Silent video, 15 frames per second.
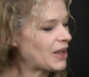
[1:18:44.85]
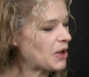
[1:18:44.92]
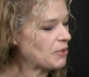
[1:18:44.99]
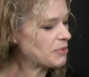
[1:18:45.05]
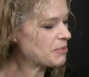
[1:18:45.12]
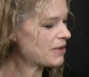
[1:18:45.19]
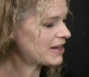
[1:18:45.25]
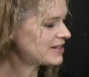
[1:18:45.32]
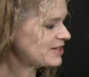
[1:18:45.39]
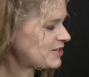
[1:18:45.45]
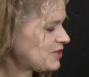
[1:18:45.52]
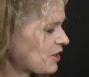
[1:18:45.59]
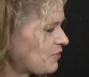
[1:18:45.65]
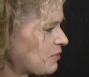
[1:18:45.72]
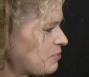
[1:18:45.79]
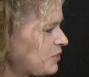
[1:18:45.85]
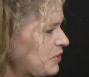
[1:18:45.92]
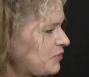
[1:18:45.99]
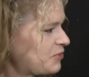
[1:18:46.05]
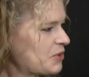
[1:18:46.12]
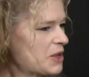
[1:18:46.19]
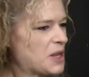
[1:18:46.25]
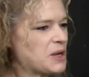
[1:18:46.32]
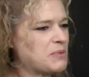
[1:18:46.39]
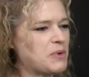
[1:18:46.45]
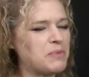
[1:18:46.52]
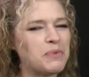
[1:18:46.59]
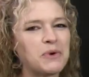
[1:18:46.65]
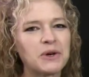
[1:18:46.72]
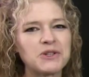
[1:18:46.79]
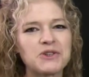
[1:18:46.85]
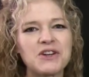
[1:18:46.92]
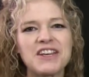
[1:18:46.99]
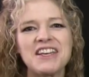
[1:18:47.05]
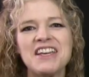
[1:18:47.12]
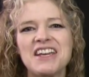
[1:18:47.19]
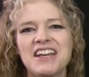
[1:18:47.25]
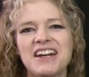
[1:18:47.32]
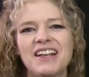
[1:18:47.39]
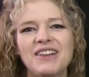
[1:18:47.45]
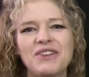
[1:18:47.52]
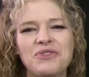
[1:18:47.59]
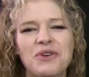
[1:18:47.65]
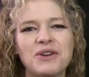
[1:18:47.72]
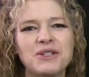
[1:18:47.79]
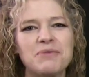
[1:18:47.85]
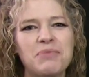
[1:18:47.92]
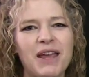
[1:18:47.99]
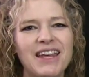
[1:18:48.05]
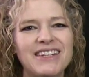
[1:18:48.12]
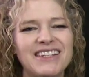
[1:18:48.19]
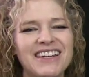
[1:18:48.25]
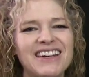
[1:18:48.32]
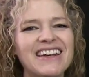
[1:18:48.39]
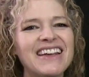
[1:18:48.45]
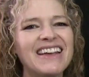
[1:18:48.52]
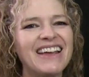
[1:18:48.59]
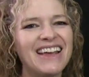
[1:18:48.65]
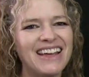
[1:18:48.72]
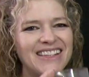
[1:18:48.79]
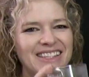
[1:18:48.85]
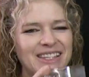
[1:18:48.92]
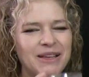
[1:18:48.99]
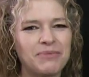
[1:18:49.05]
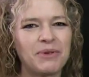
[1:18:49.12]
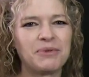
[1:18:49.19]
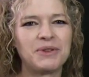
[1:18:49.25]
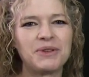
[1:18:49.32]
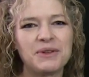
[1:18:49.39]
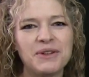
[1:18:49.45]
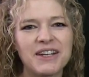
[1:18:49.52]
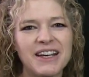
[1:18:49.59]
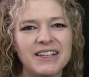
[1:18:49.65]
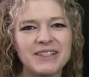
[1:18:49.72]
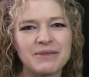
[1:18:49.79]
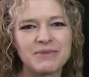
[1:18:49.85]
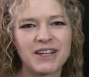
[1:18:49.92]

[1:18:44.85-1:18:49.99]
I hope you painted yourself a beautiful animal portrait, and I look forward to painting and sipping with you again